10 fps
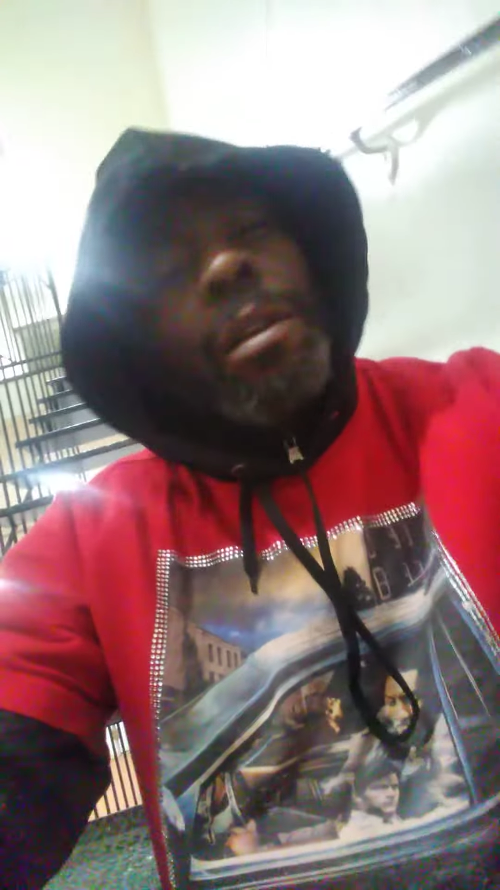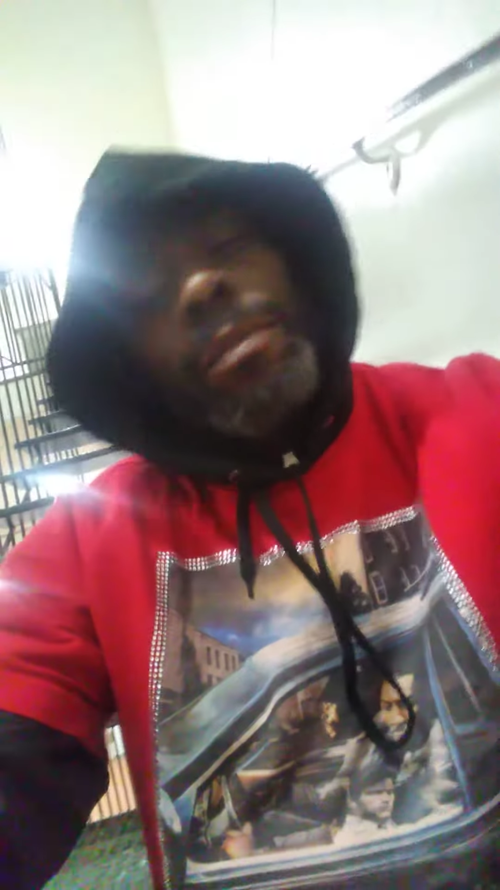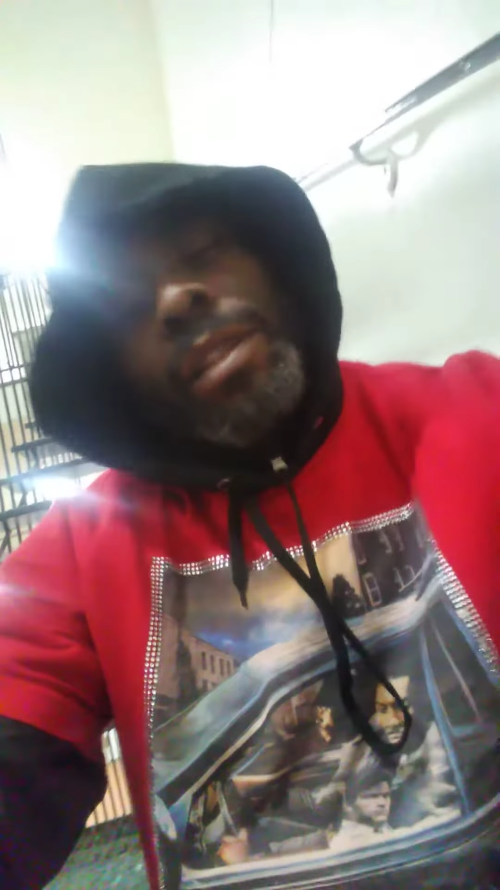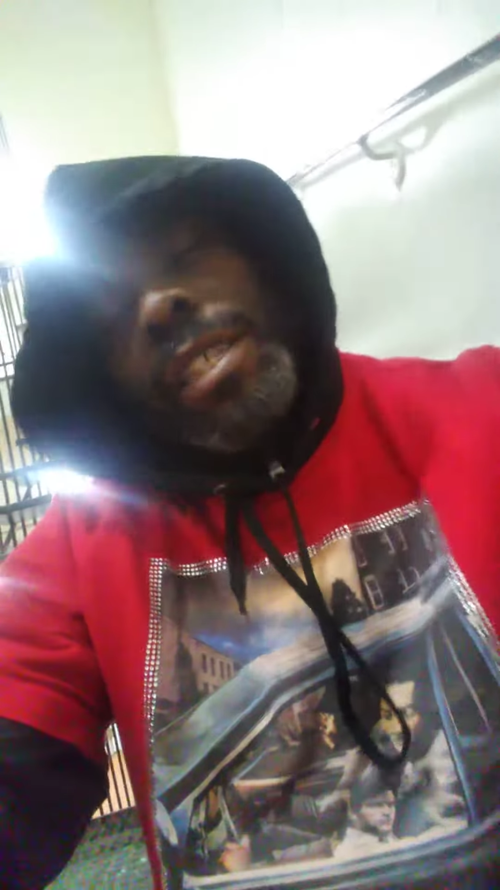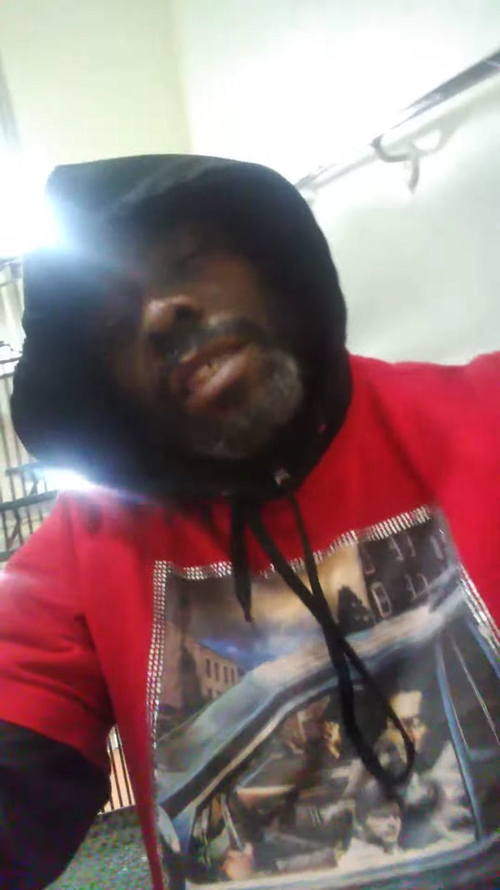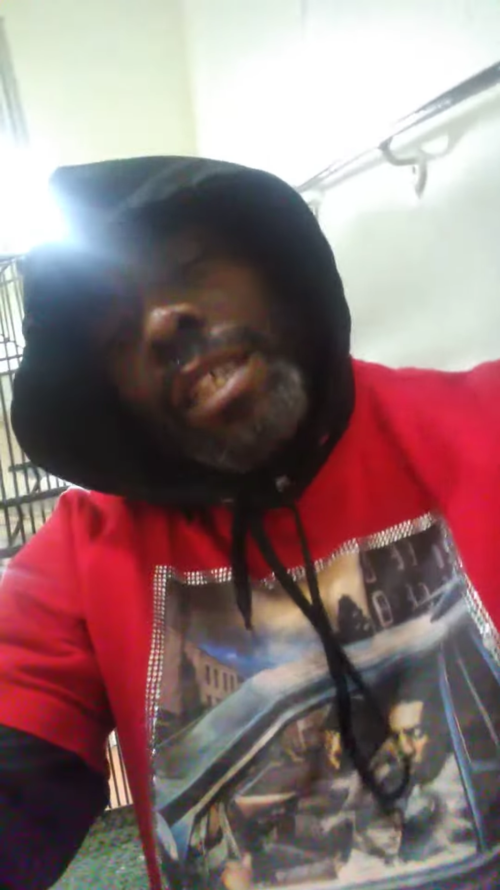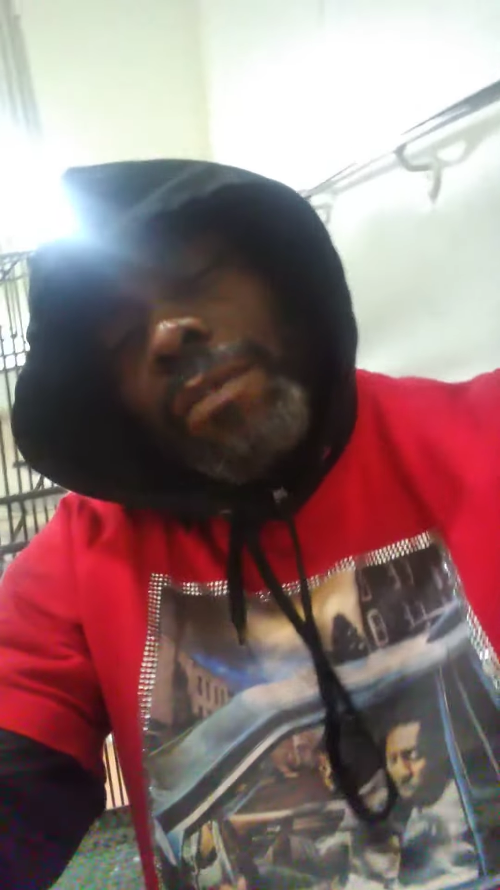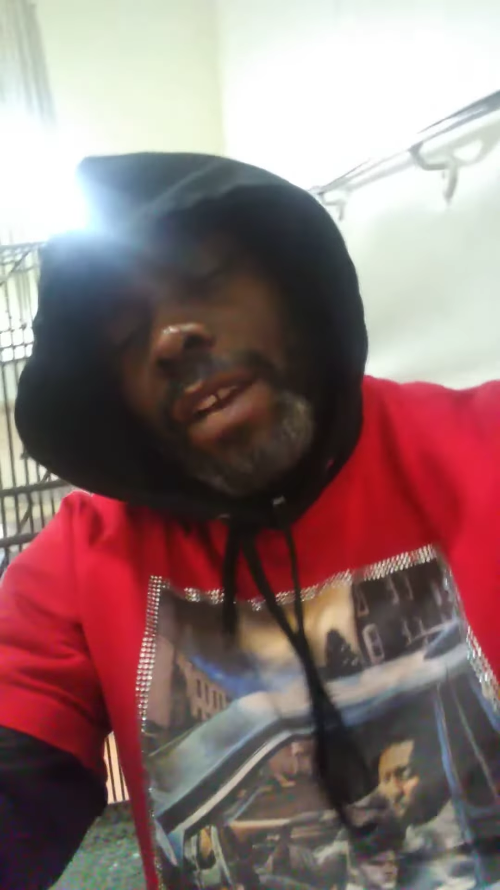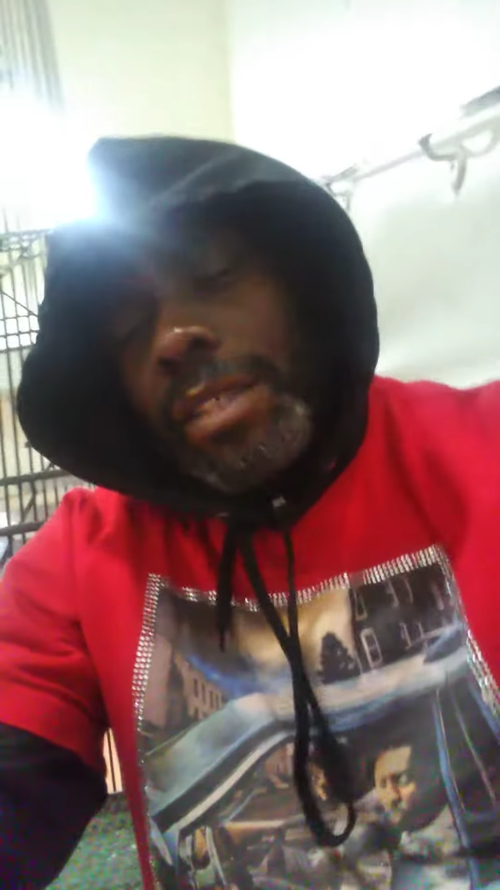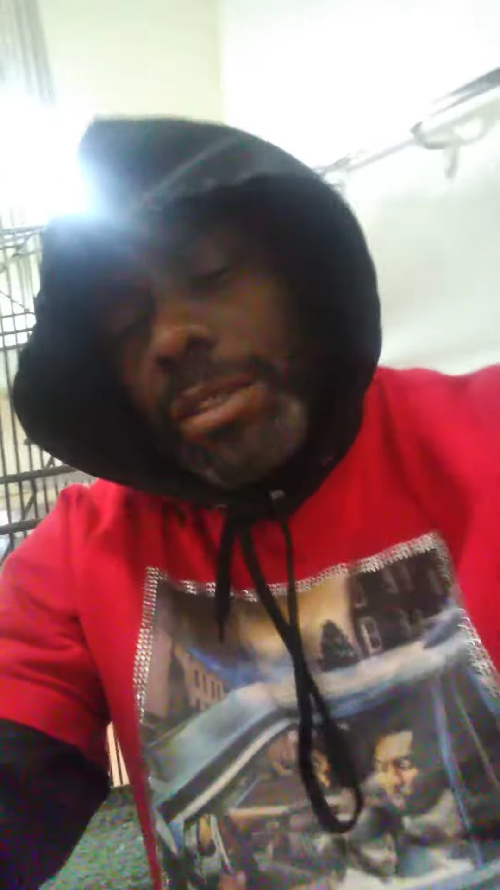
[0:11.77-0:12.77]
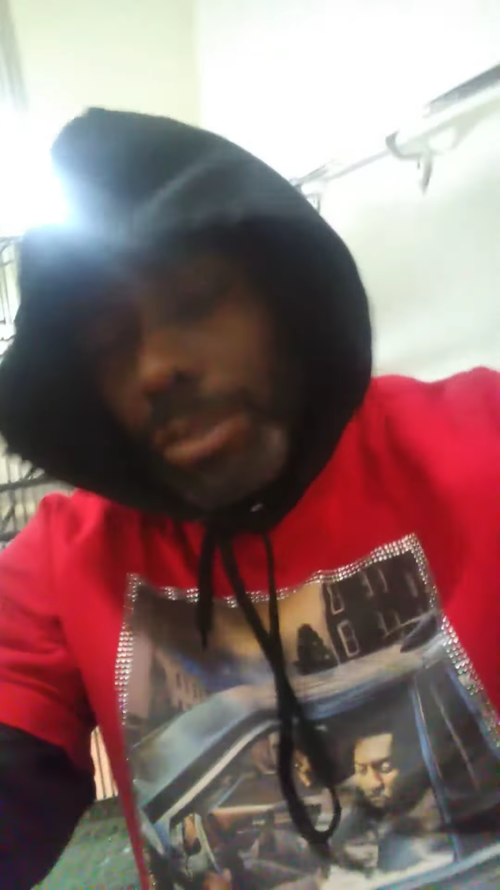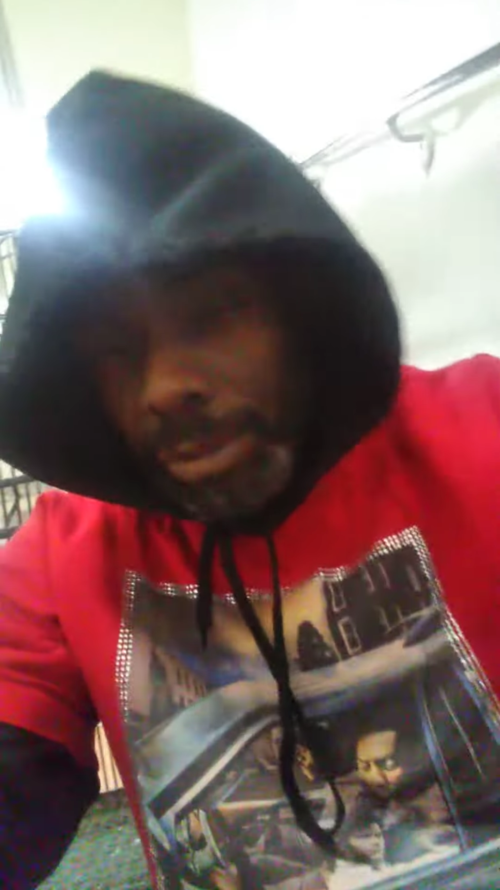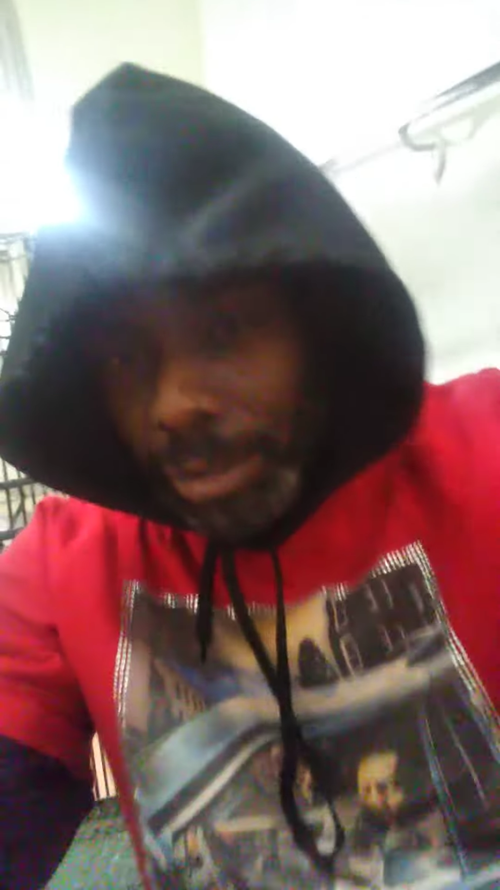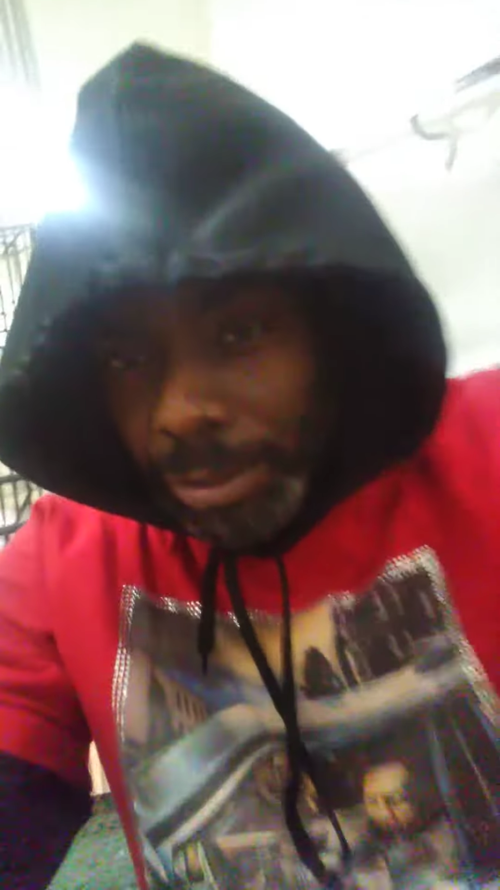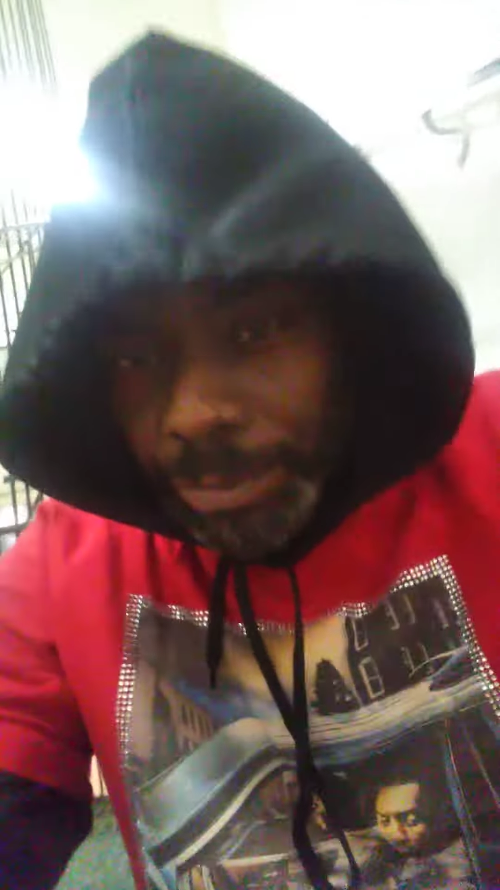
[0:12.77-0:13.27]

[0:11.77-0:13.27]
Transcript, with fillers: But let's get right to it.